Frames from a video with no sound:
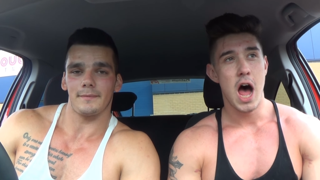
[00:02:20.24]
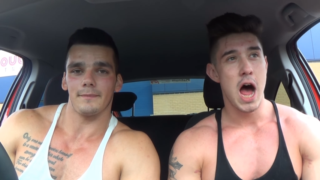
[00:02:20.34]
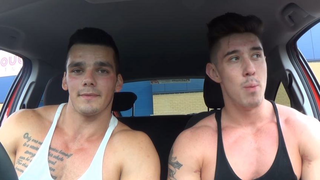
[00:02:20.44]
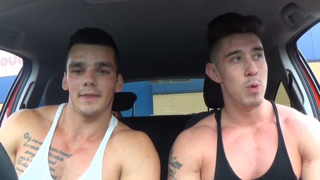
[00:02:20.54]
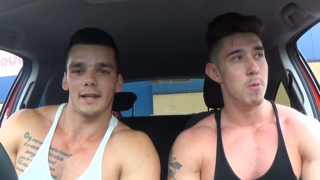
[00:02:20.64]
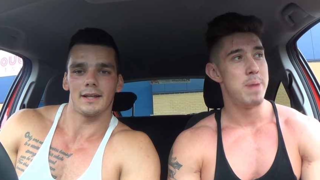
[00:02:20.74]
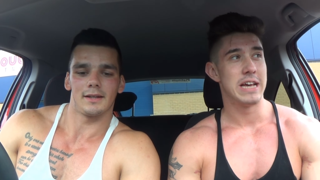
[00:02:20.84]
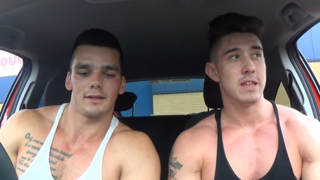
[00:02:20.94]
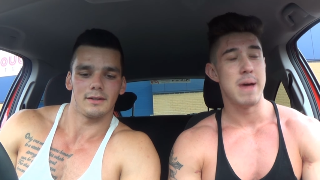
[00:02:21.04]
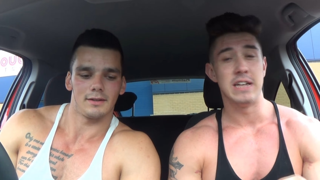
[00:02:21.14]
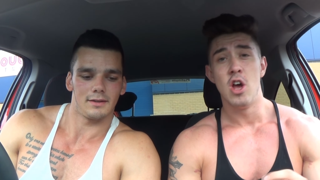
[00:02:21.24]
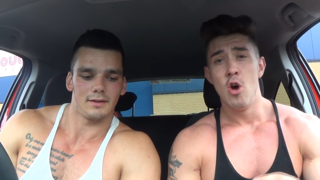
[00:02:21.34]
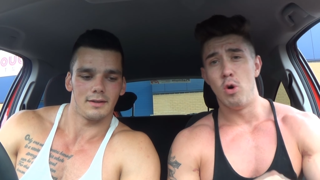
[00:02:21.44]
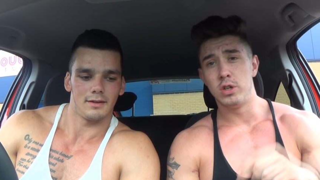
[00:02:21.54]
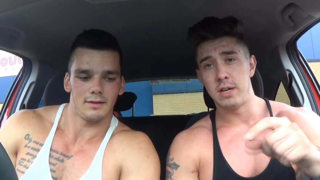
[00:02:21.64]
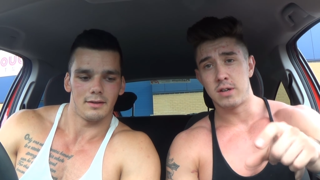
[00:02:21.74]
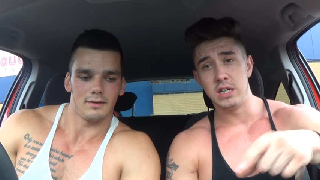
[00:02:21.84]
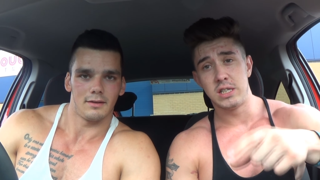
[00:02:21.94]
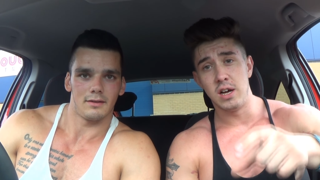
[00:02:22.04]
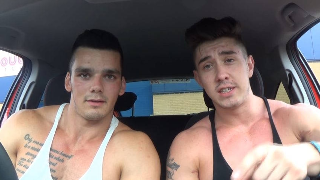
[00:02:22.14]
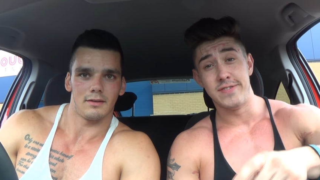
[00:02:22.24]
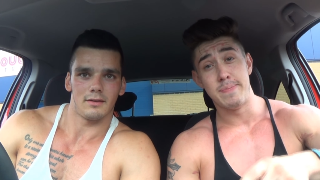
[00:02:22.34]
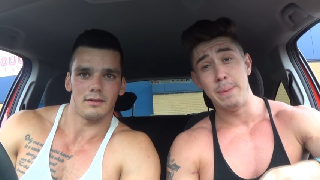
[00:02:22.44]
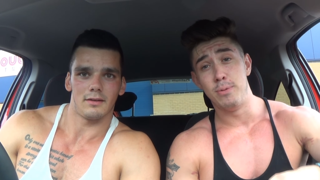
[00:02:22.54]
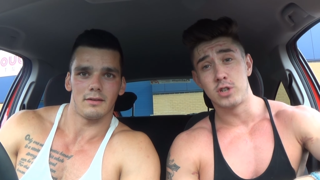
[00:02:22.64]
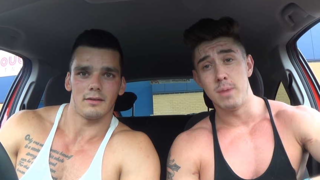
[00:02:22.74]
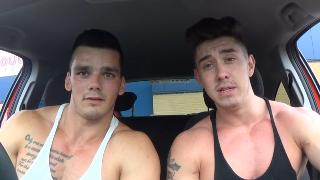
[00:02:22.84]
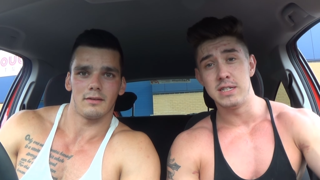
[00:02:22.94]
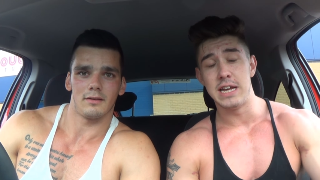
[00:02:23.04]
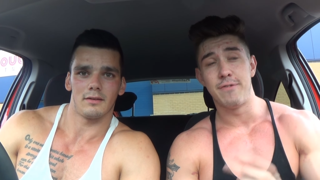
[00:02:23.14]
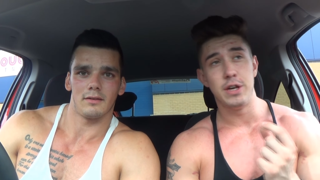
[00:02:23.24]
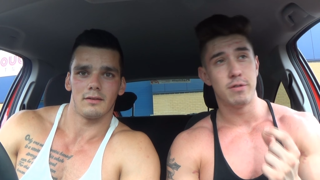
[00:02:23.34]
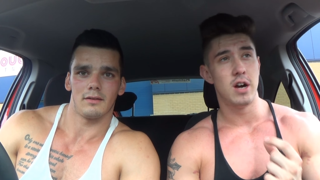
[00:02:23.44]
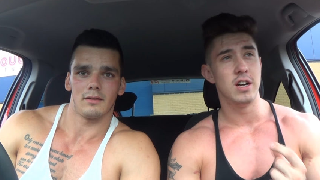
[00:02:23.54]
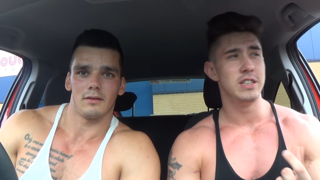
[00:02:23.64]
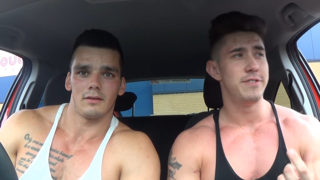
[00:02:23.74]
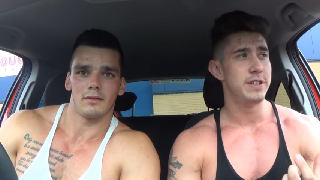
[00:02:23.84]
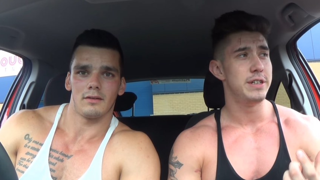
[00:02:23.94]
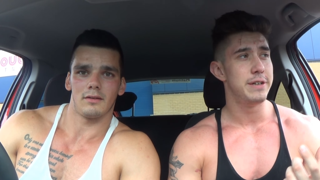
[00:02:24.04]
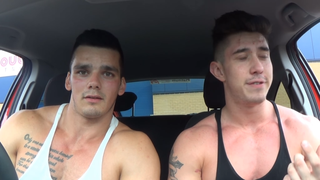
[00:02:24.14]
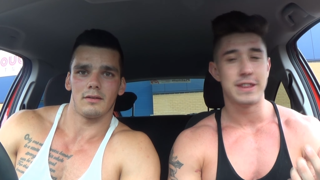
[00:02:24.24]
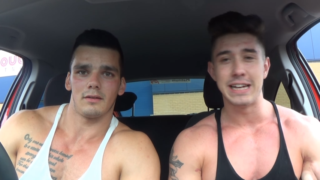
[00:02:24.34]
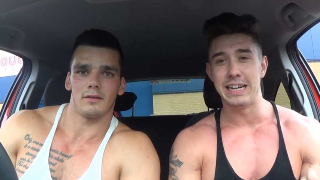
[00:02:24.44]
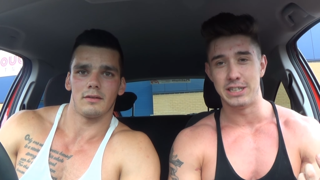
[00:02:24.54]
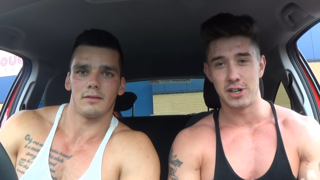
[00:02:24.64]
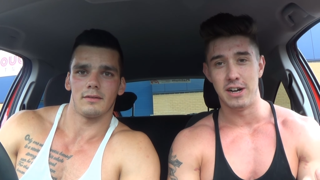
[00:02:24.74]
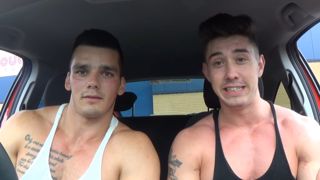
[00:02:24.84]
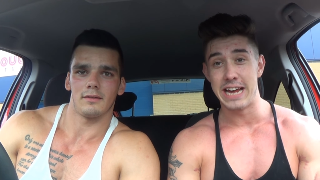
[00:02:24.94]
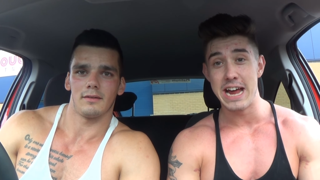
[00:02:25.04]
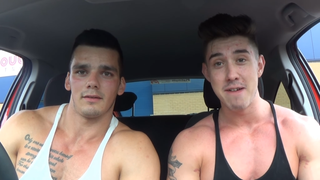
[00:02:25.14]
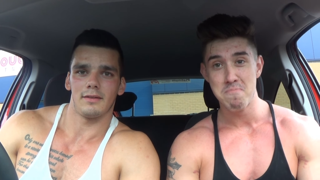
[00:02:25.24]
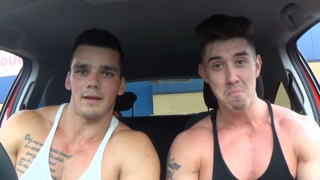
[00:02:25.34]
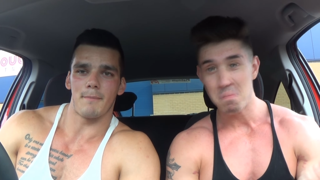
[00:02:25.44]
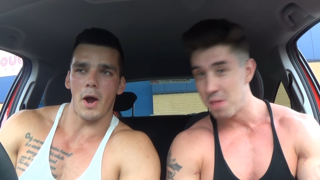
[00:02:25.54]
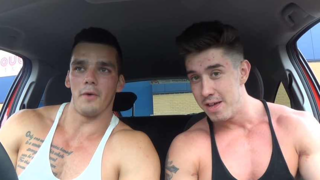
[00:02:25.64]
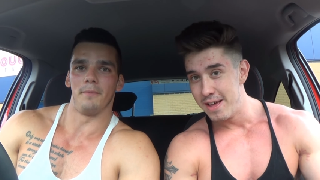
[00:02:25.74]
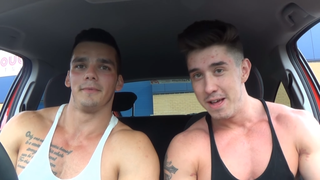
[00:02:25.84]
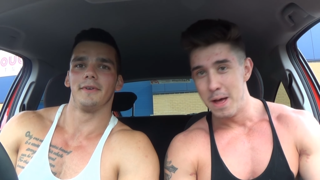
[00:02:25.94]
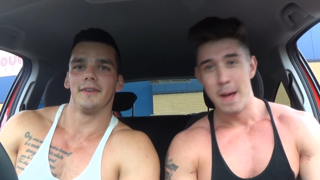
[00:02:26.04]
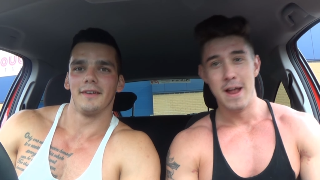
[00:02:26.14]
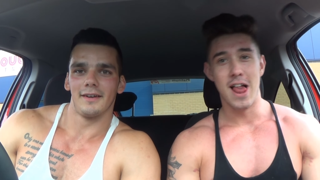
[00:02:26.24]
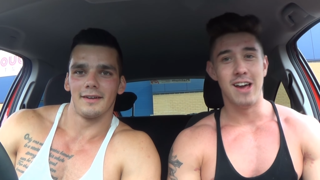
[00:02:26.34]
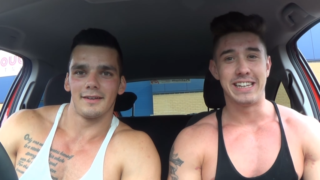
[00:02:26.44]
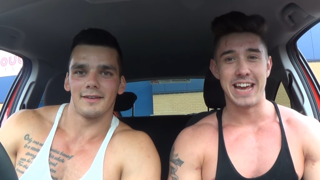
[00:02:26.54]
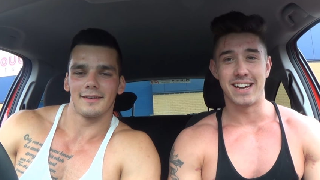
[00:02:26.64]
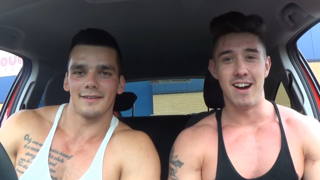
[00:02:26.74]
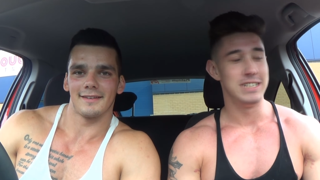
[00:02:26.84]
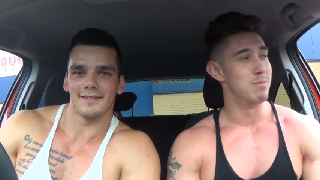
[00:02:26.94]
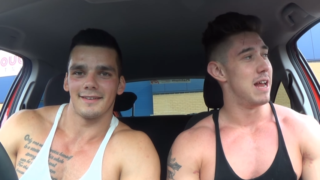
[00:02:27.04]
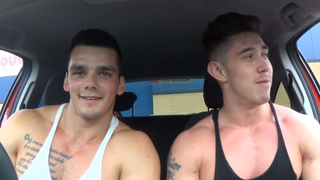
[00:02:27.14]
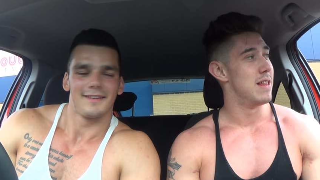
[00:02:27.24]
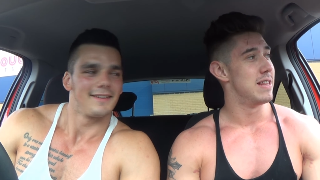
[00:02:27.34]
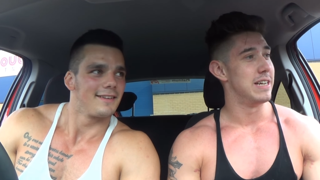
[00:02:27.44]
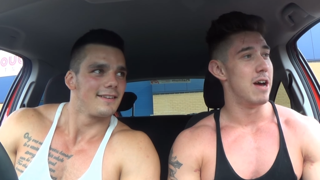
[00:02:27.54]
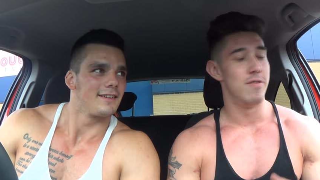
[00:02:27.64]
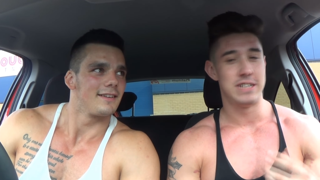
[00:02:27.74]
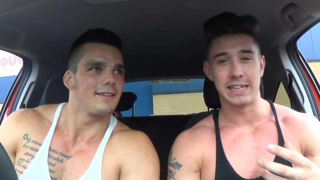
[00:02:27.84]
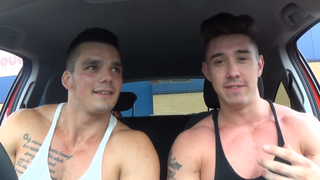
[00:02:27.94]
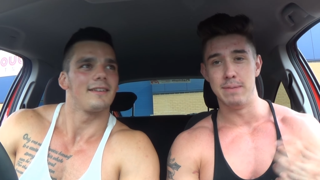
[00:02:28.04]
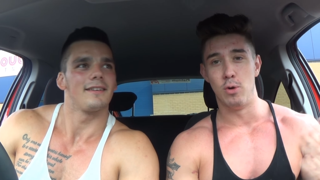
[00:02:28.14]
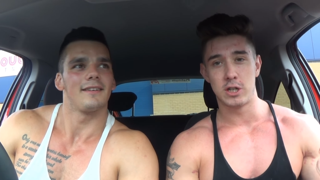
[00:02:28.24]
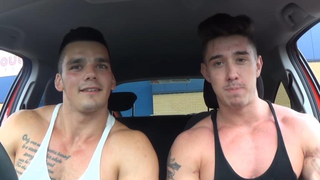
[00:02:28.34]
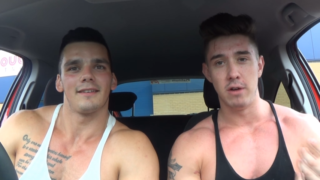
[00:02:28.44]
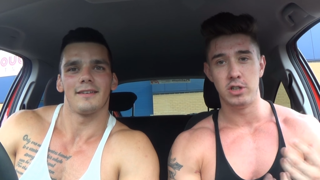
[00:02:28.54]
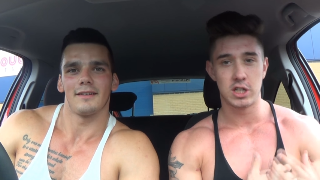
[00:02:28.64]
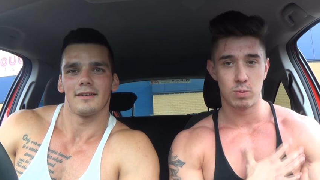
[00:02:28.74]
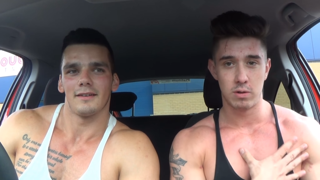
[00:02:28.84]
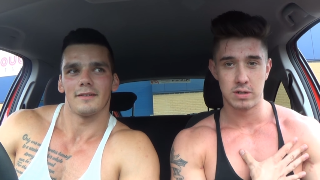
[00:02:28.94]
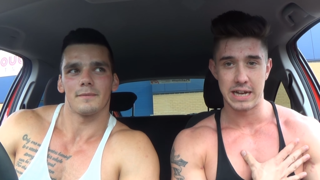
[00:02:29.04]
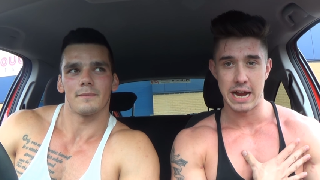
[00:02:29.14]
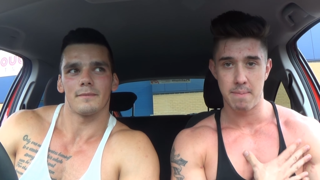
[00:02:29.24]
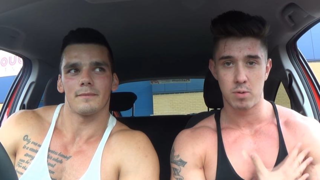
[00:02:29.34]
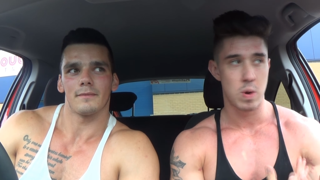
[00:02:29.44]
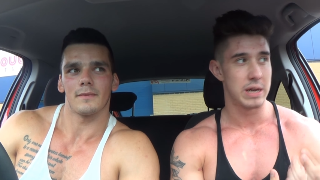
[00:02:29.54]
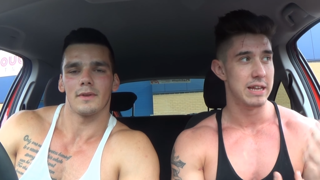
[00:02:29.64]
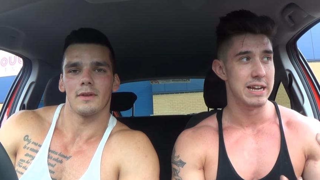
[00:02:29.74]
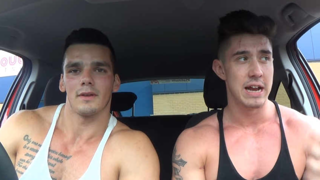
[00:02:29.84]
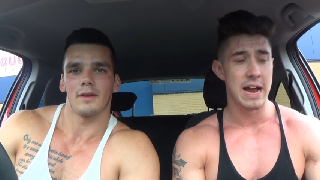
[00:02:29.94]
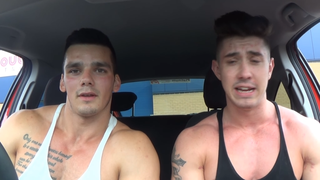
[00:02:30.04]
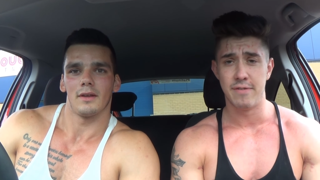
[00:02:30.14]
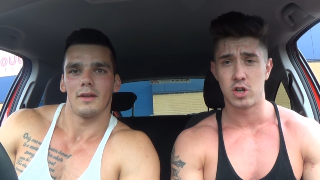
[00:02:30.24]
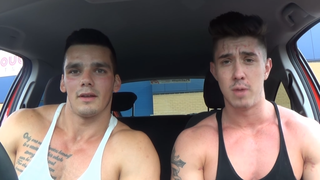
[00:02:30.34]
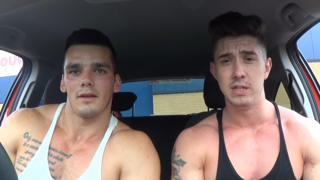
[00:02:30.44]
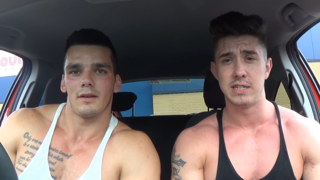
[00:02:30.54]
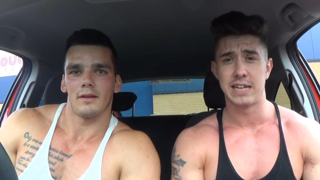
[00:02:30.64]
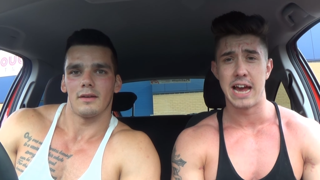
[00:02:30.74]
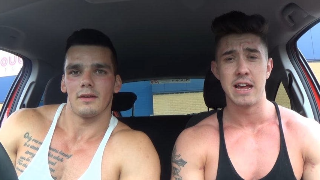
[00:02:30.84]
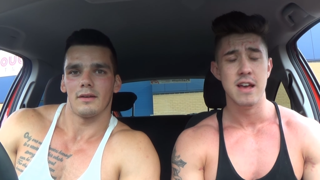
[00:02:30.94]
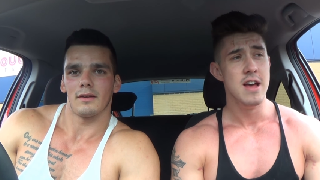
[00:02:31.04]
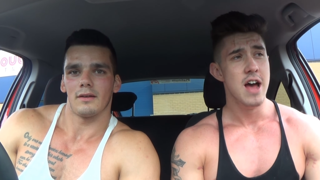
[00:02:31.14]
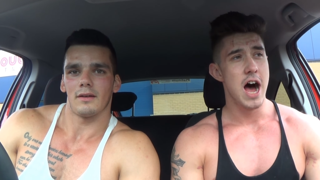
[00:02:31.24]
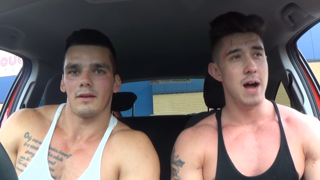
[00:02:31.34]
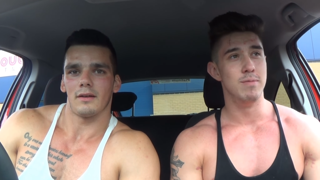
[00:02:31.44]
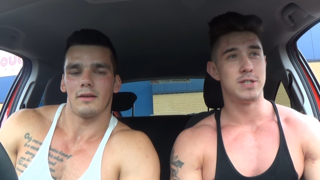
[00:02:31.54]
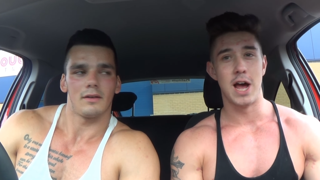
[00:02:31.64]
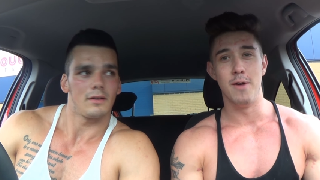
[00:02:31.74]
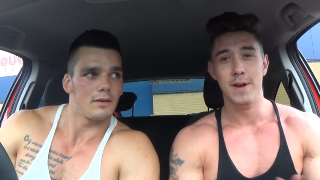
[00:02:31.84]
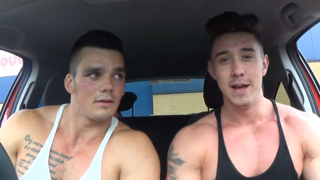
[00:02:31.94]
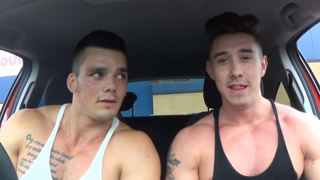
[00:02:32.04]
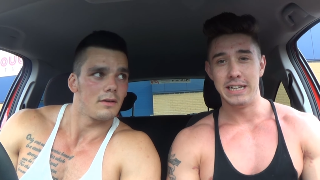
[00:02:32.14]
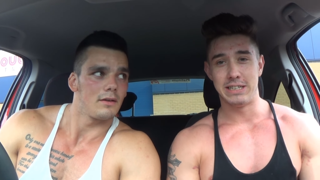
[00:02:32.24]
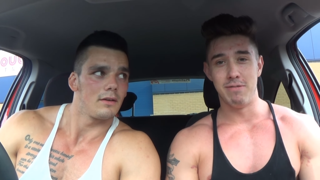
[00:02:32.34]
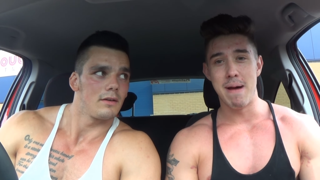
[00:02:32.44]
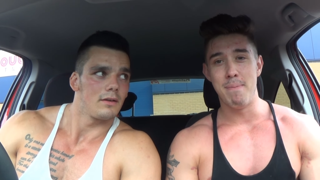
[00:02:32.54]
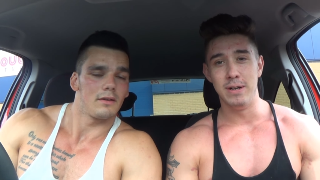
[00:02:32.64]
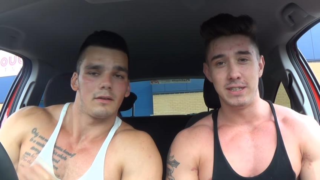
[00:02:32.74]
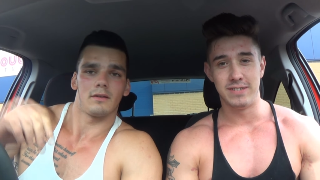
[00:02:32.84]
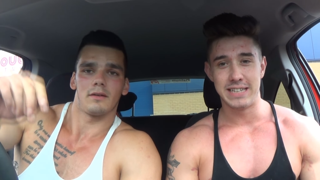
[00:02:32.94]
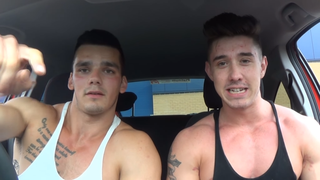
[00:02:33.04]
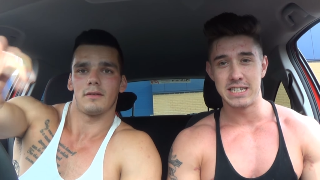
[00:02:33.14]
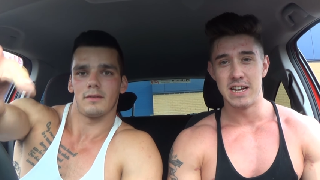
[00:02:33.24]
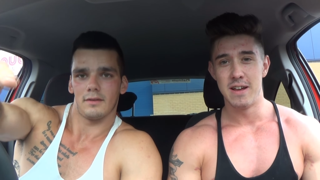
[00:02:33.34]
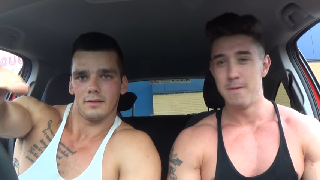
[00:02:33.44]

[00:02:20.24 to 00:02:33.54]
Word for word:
Speaker 1: and we'll pick the best. Also, guys, like other people's comments. If you think that's a good idea, then boom. Like it, guys, and well, you know, obviously that gives it more exposure, so we'll see it quicker than any other comments. Okay, so this is a remembrance of Zyzz.